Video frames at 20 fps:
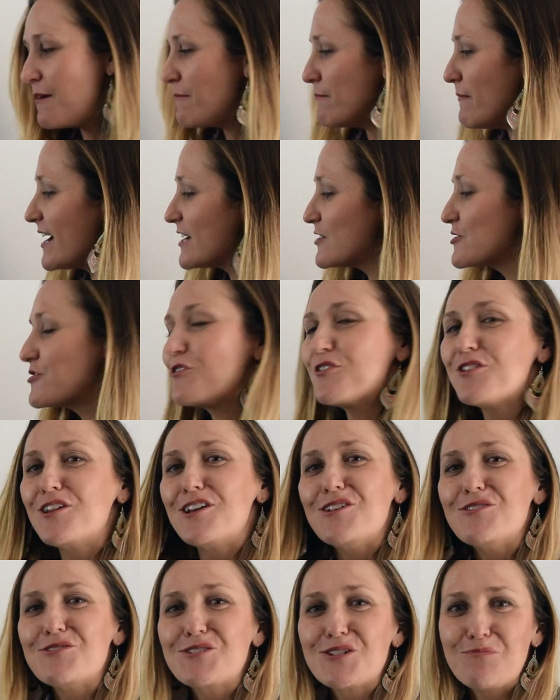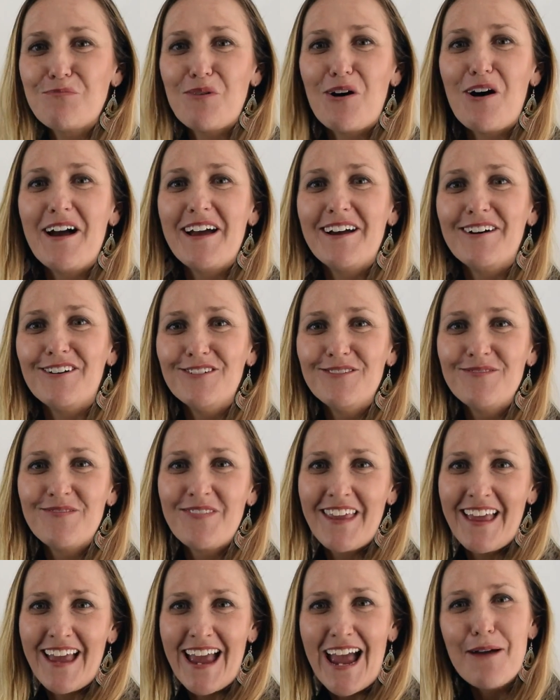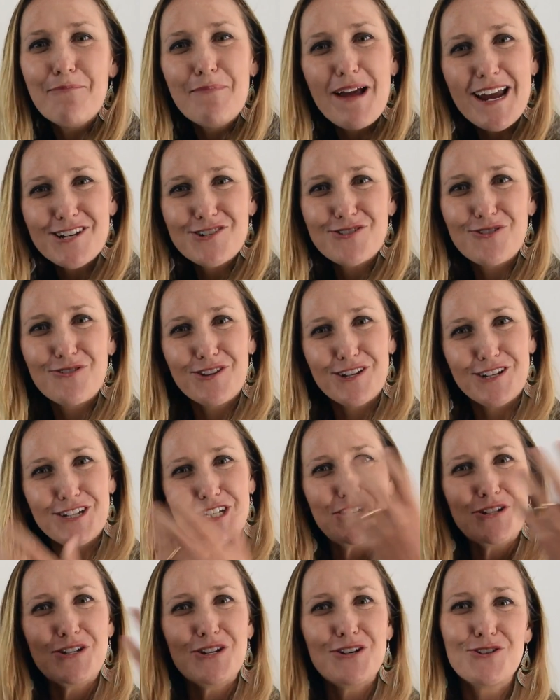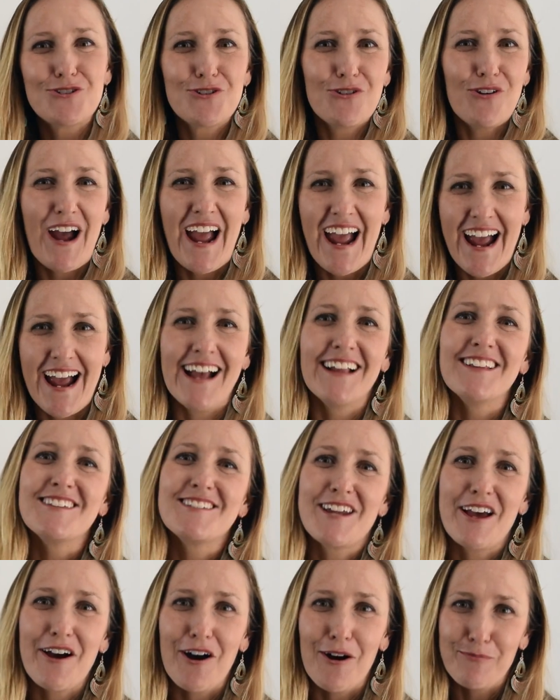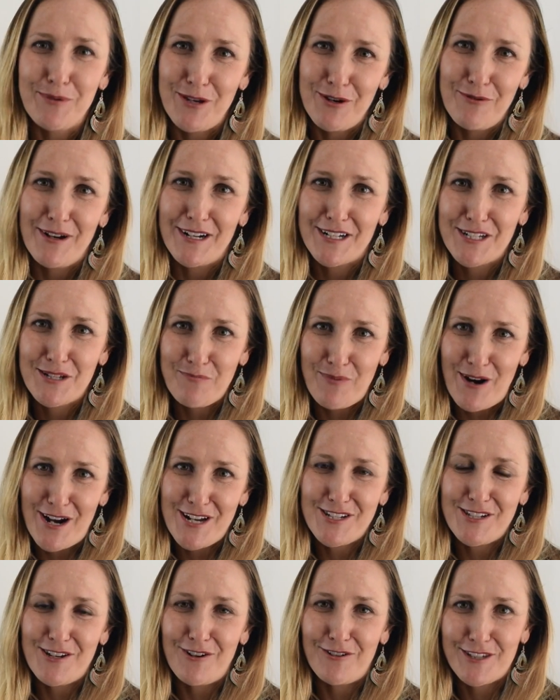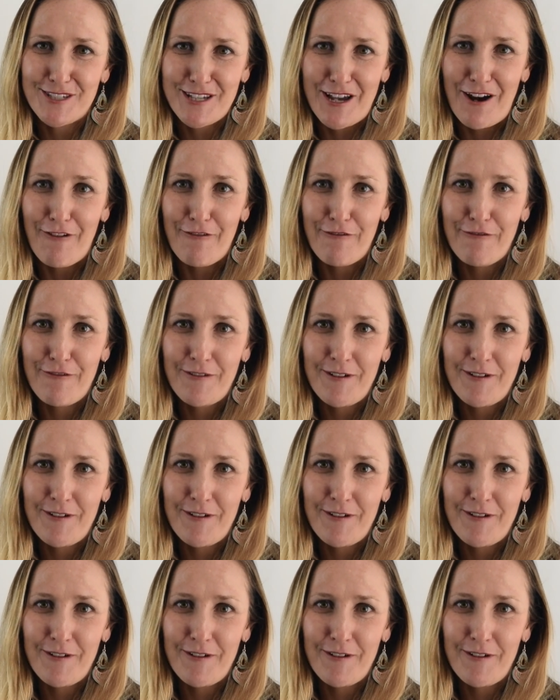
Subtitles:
Make sure that you smile. And make sure that you use your hands to help you express yourself.